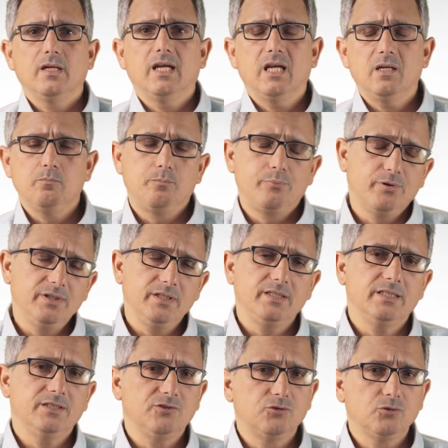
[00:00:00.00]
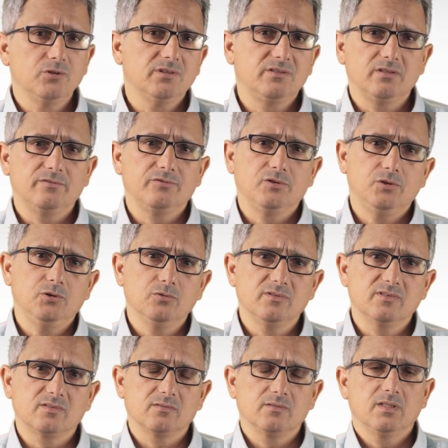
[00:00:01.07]
and pretty intuitive to
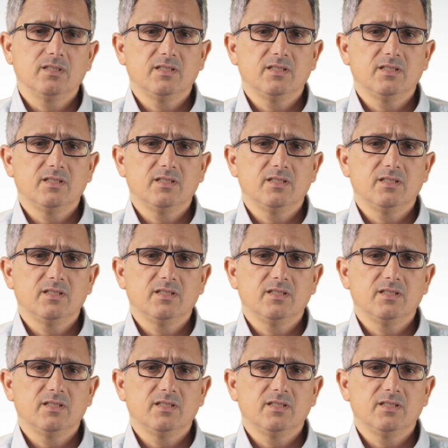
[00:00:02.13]
use,